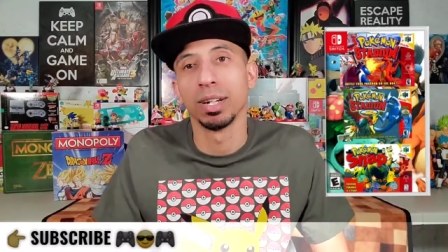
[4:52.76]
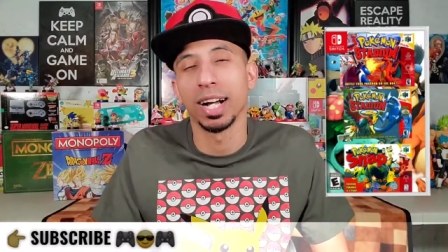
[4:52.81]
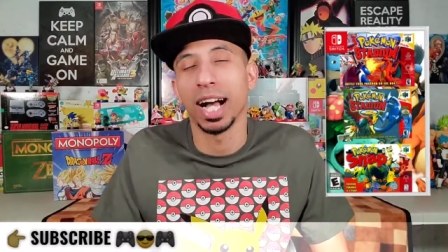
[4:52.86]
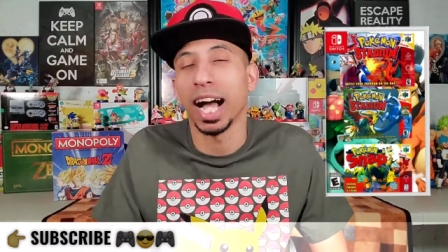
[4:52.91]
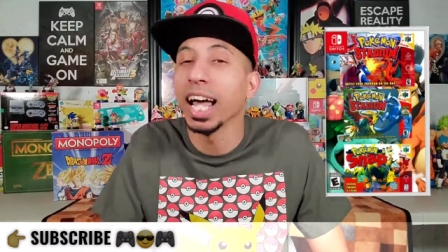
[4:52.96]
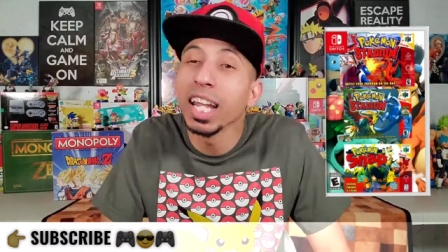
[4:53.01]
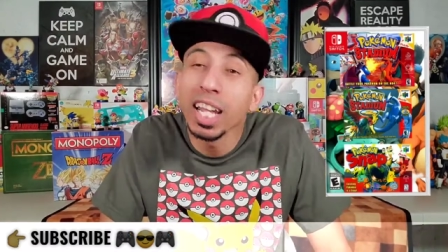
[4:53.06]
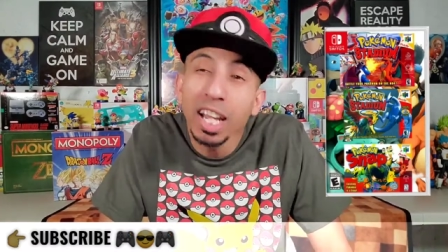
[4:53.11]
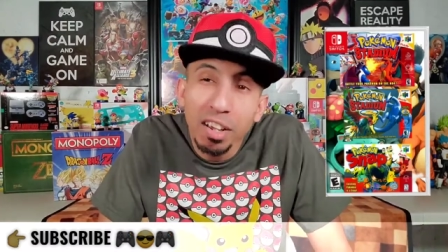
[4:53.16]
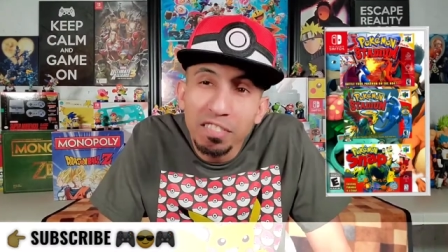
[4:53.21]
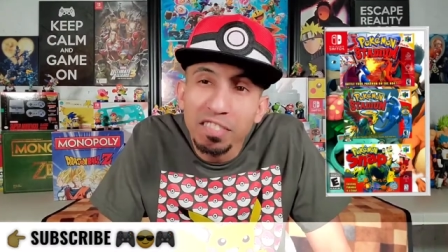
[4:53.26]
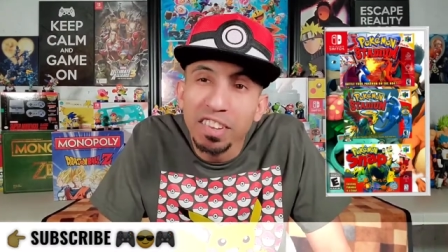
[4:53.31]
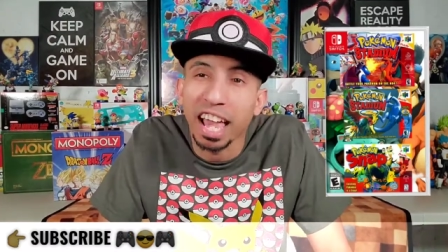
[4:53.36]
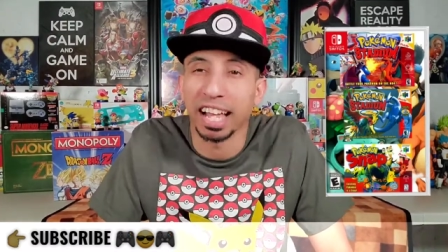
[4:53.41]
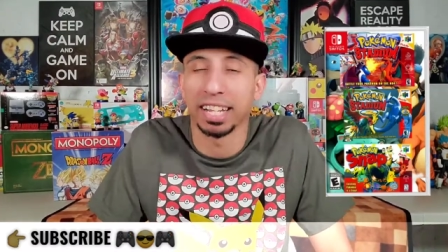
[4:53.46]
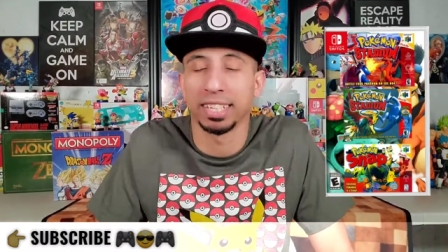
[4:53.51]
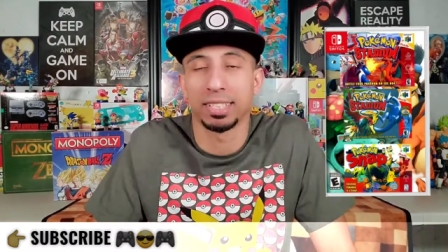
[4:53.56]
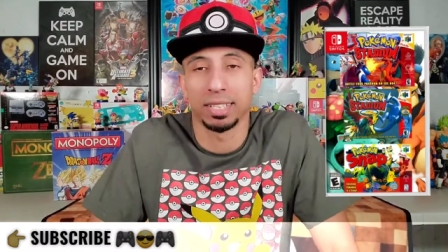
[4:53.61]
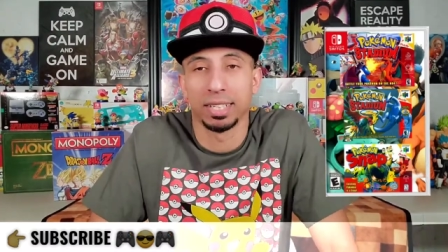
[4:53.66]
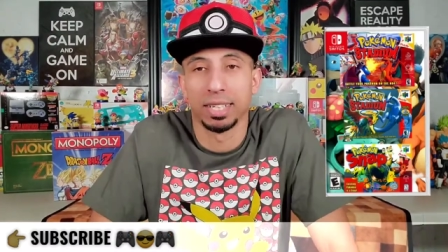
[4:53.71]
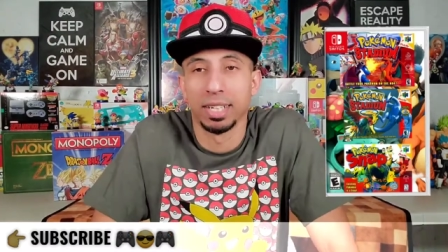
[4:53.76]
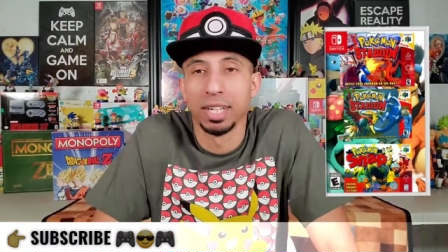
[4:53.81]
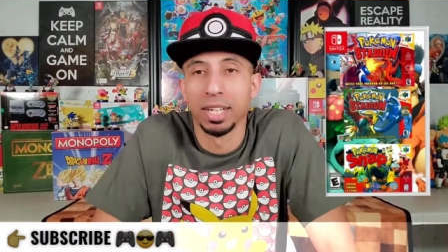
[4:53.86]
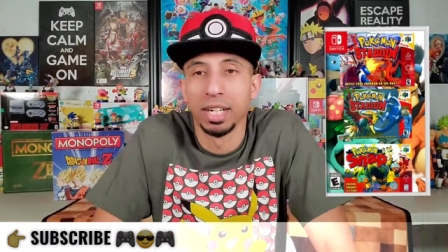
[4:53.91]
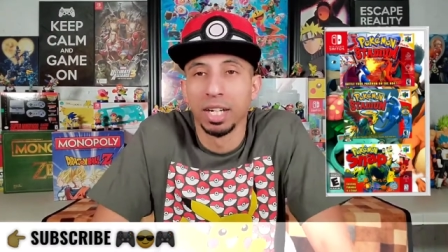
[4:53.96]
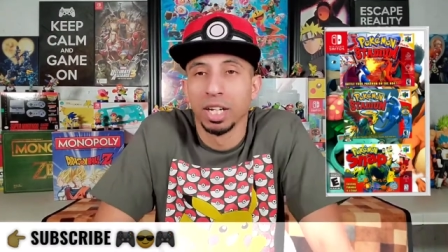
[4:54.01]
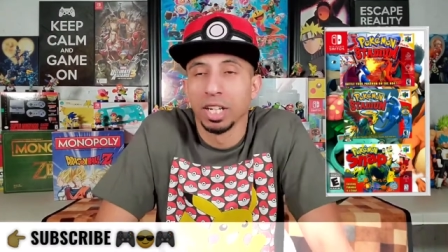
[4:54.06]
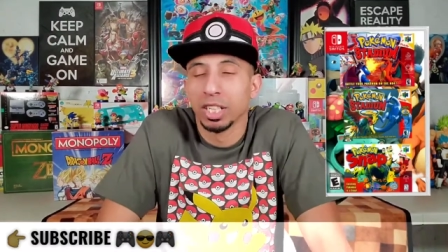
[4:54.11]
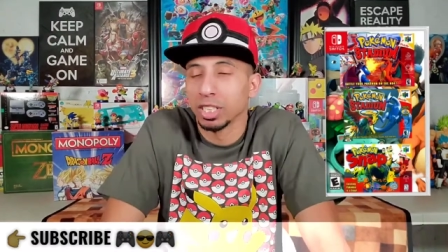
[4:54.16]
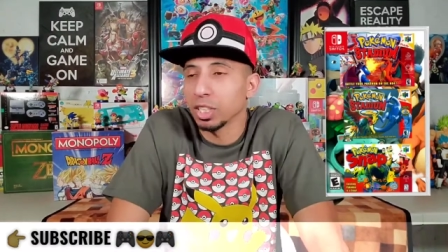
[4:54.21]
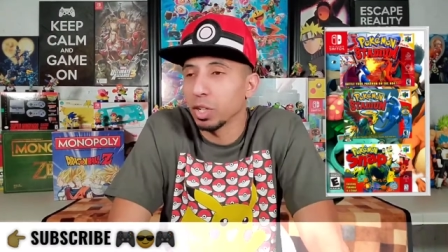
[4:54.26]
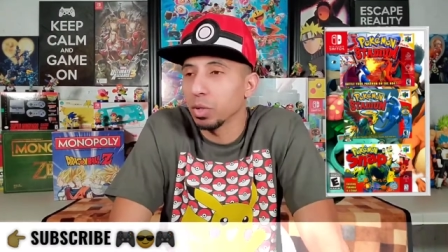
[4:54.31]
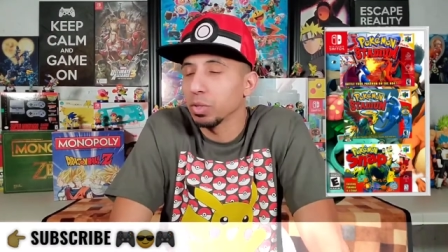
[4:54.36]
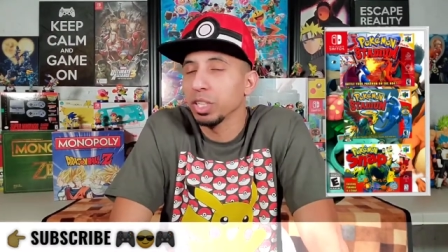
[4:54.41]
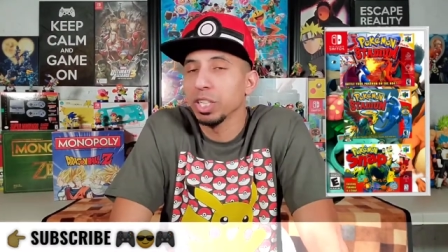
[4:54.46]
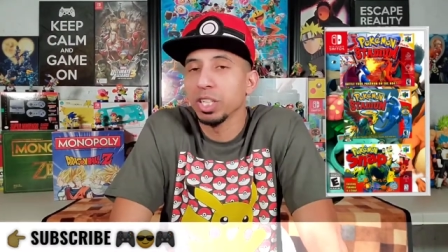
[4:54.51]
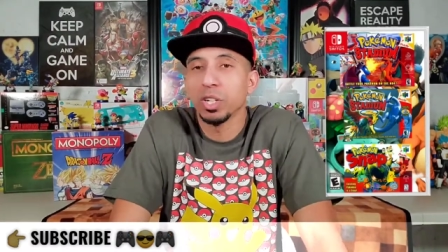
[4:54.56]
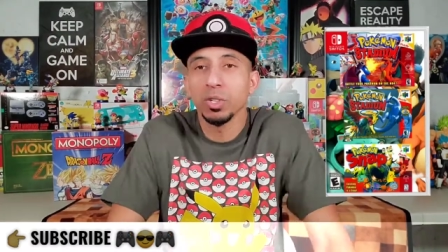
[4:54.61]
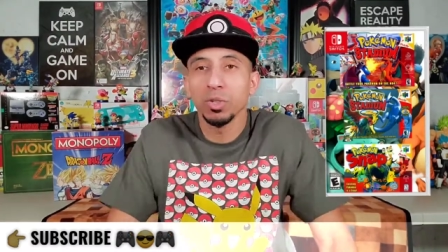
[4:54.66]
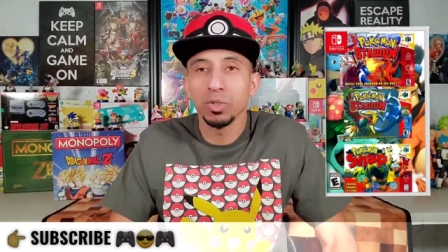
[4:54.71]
I love that. So, you know,